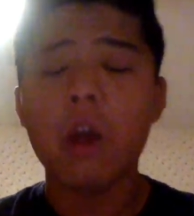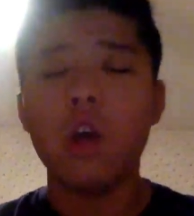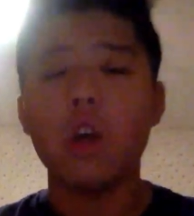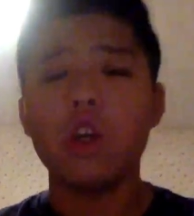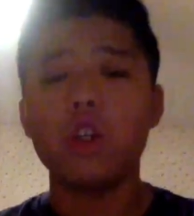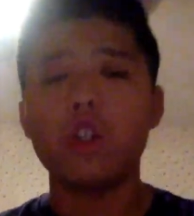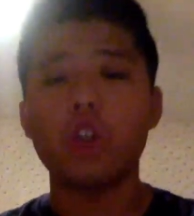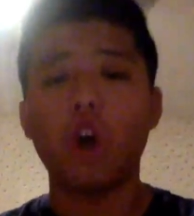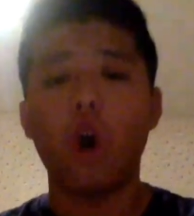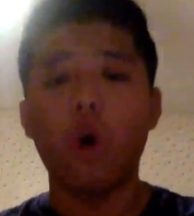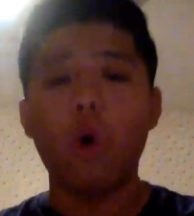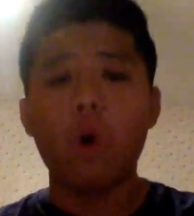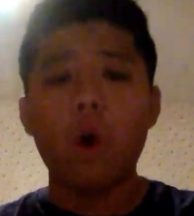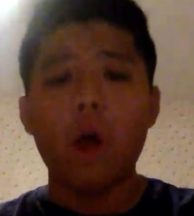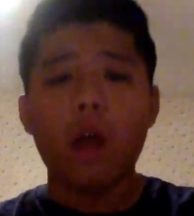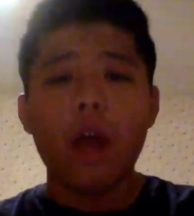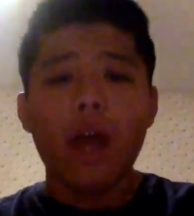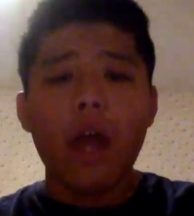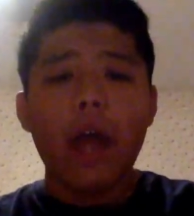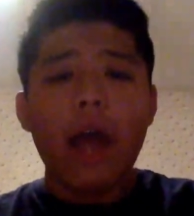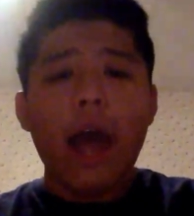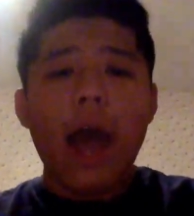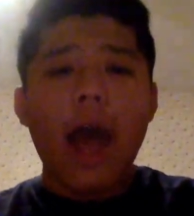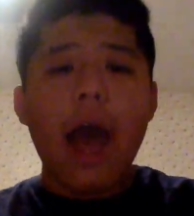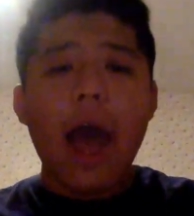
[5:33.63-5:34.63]
So,
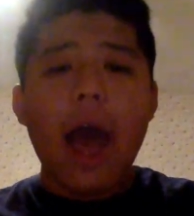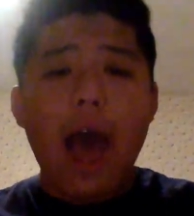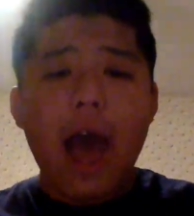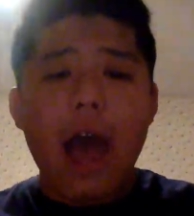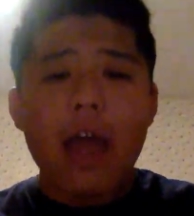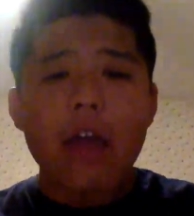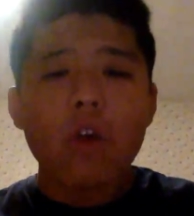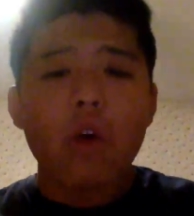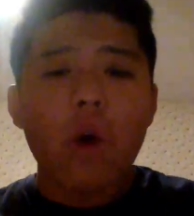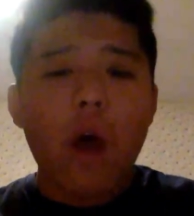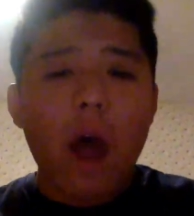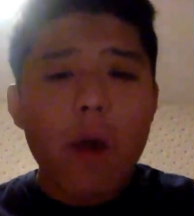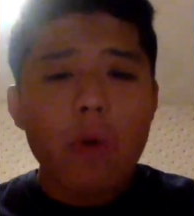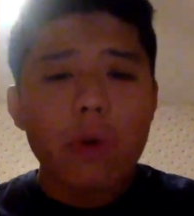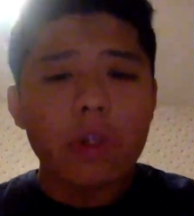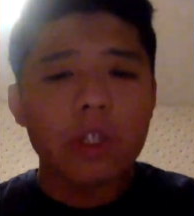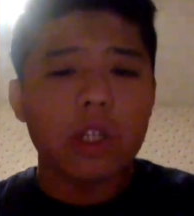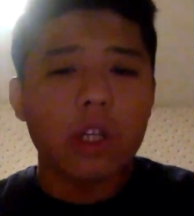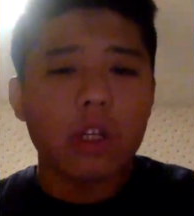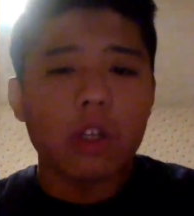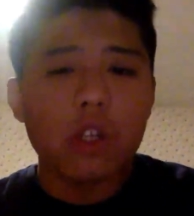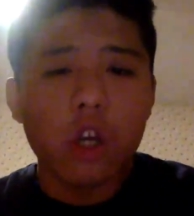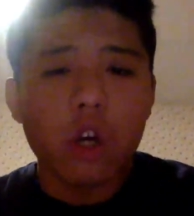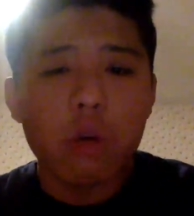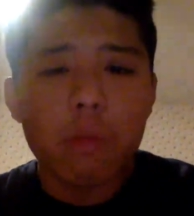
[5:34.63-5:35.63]
I, you know, I was
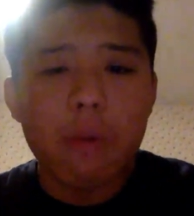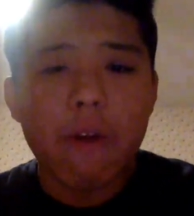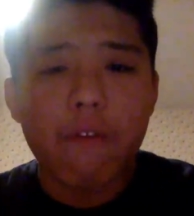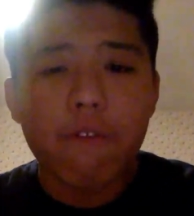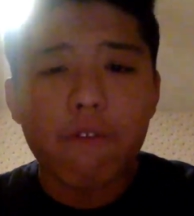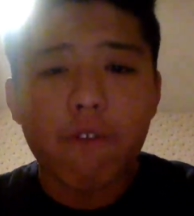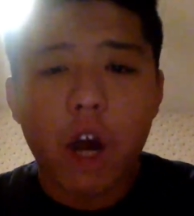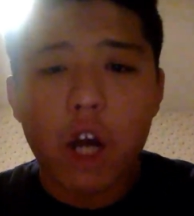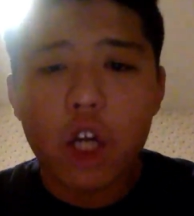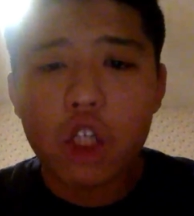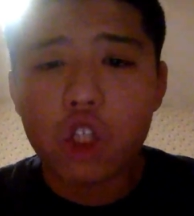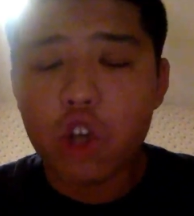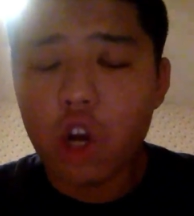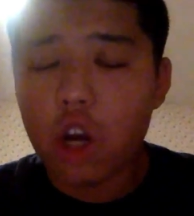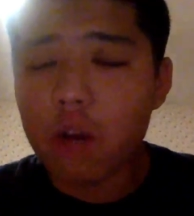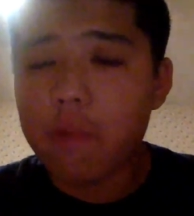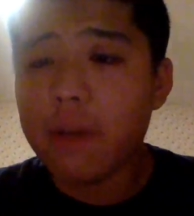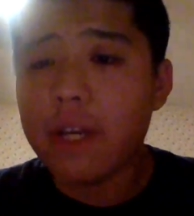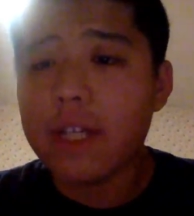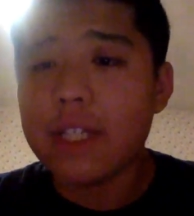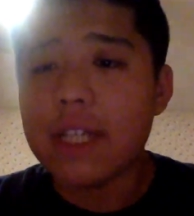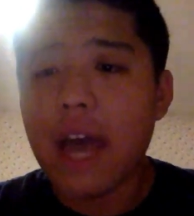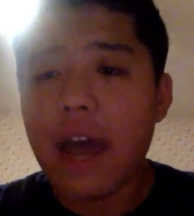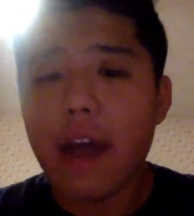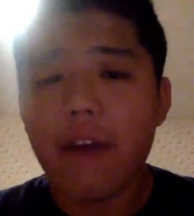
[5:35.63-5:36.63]
a little bit frustrated
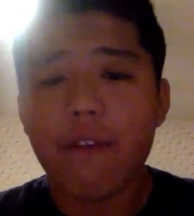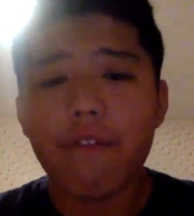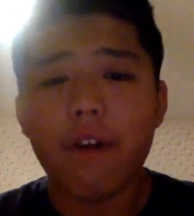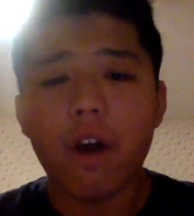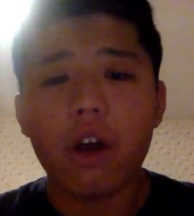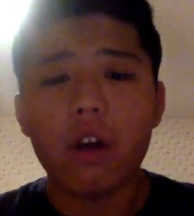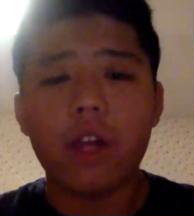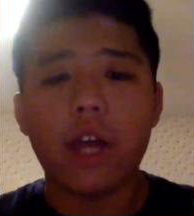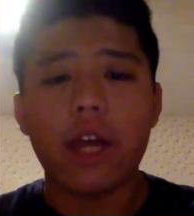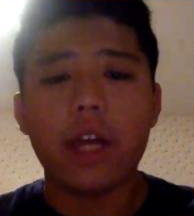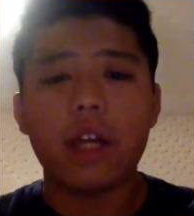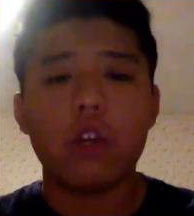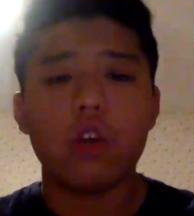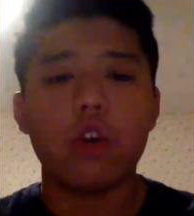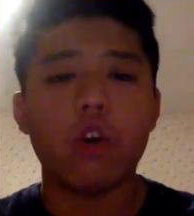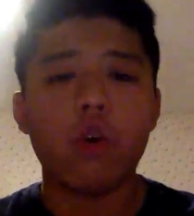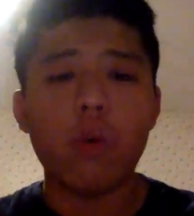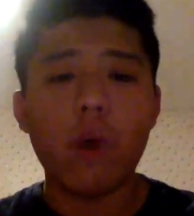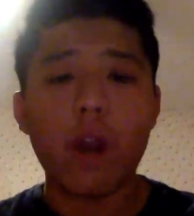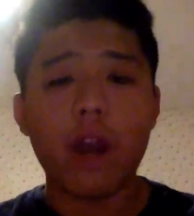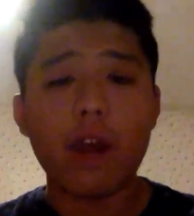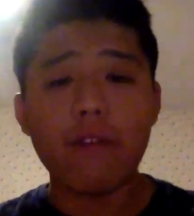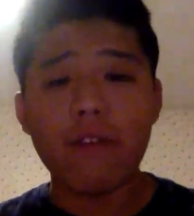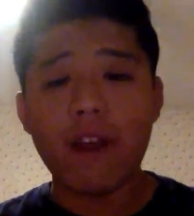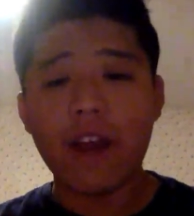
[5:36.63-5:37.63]
because I felt like, you know,
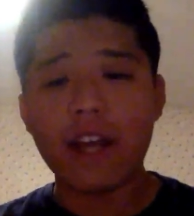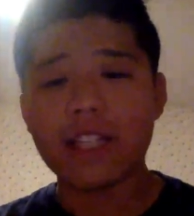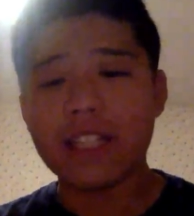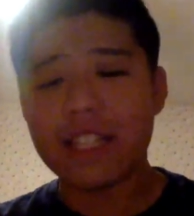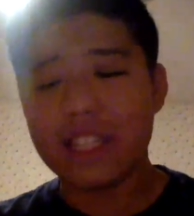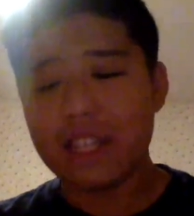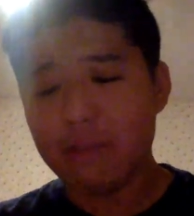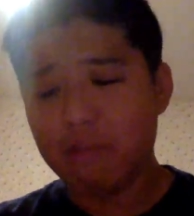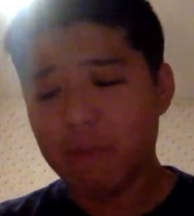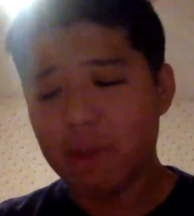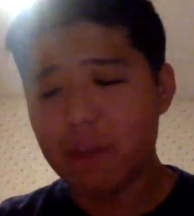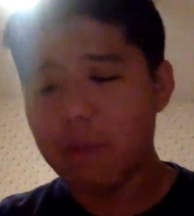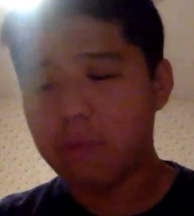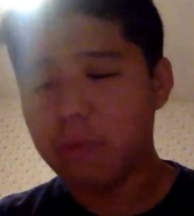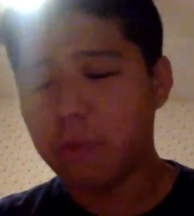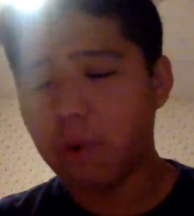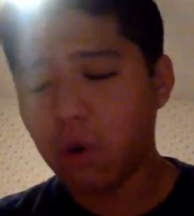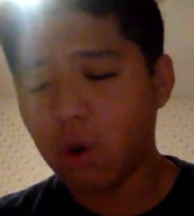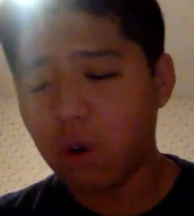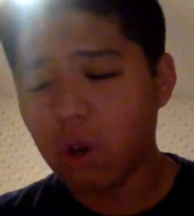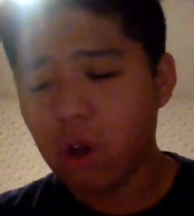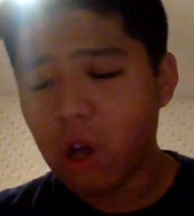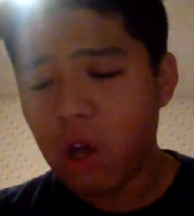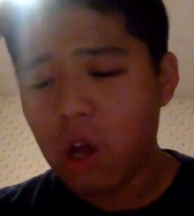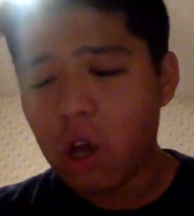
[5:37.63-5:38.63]
whenever I see
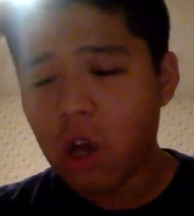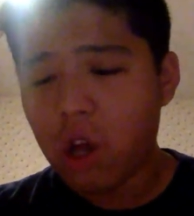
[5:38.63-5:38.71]
people